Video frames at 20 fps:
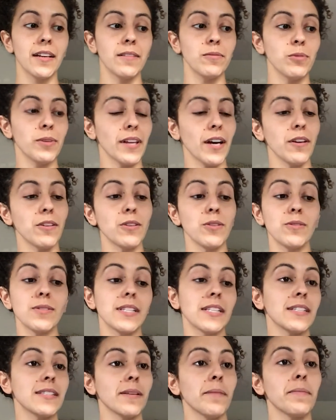without
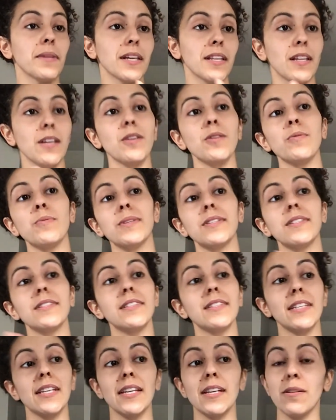using something that you would
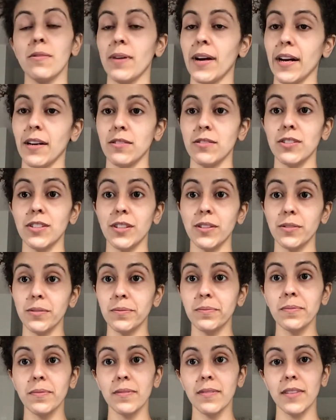see around you.
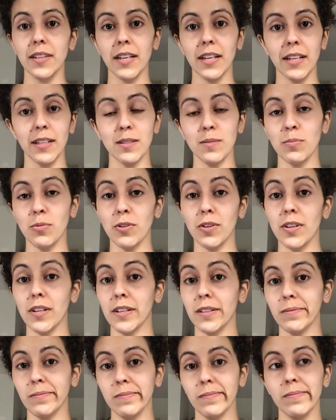It's
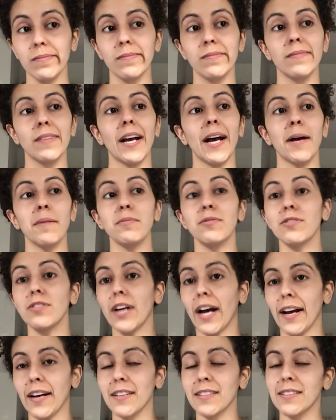more
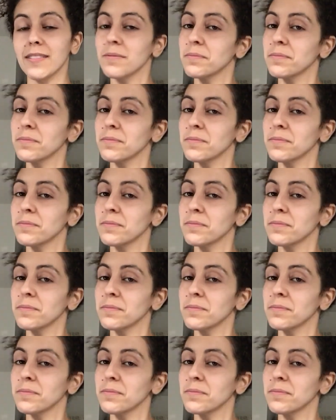abstract.